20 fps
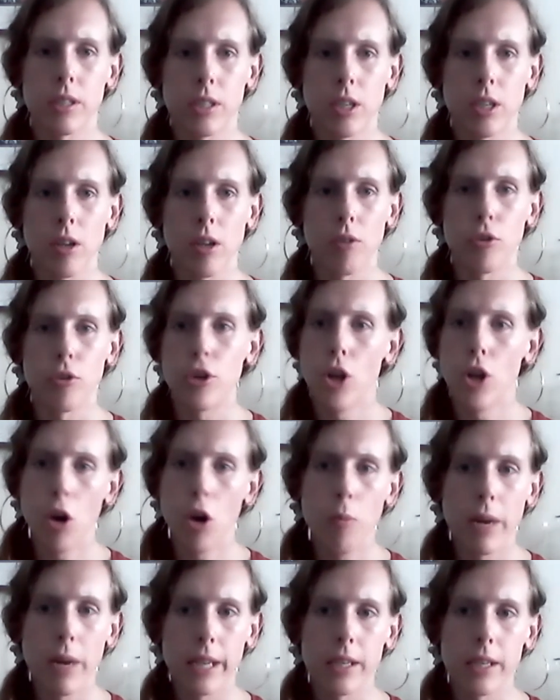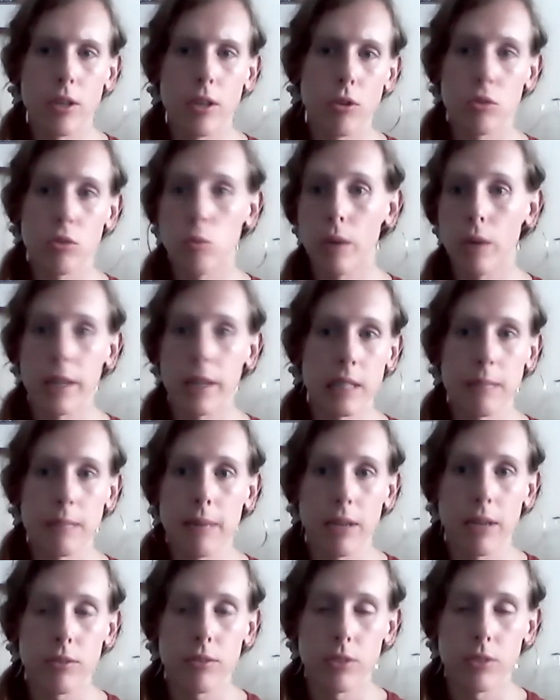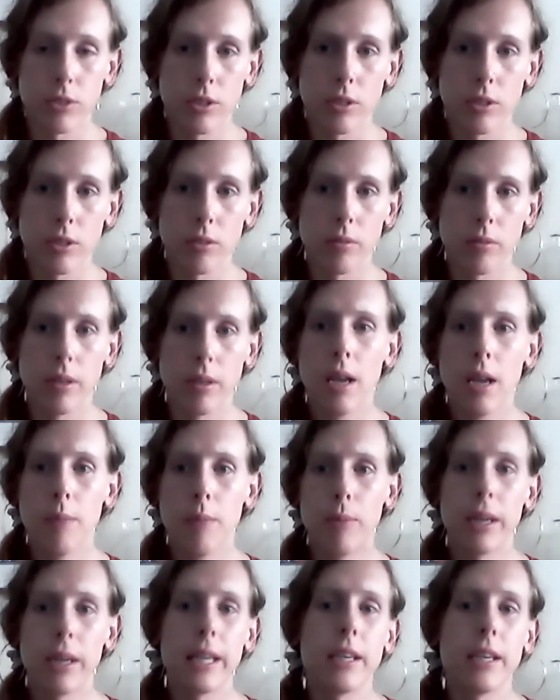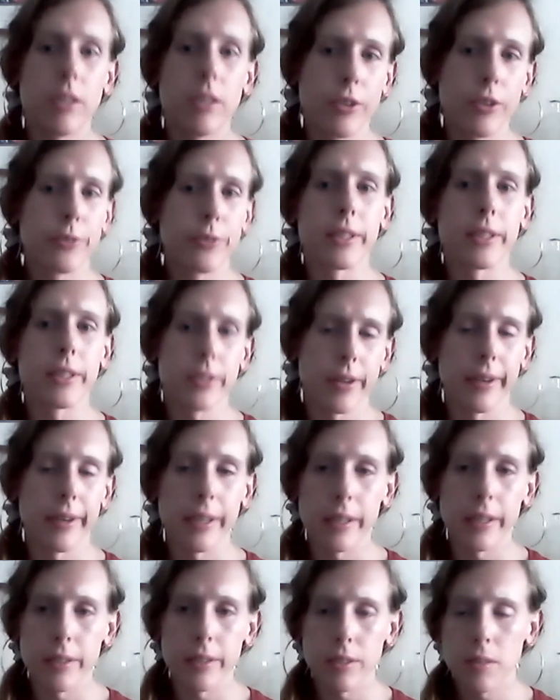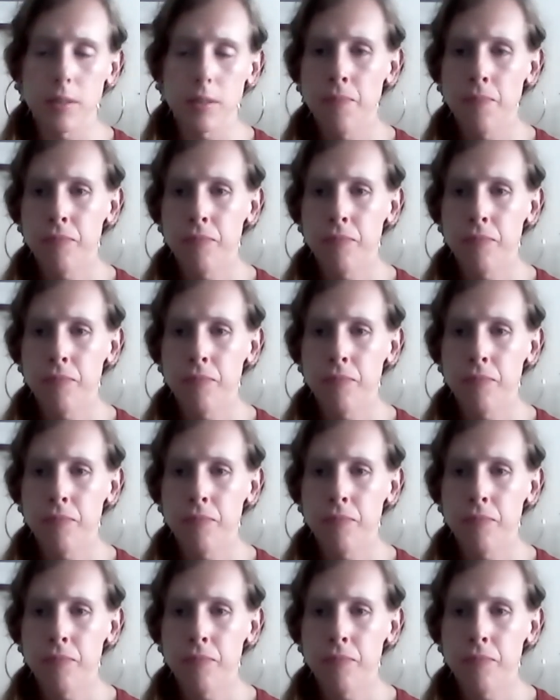nobody knows what it's about to do, but it knows what its target is.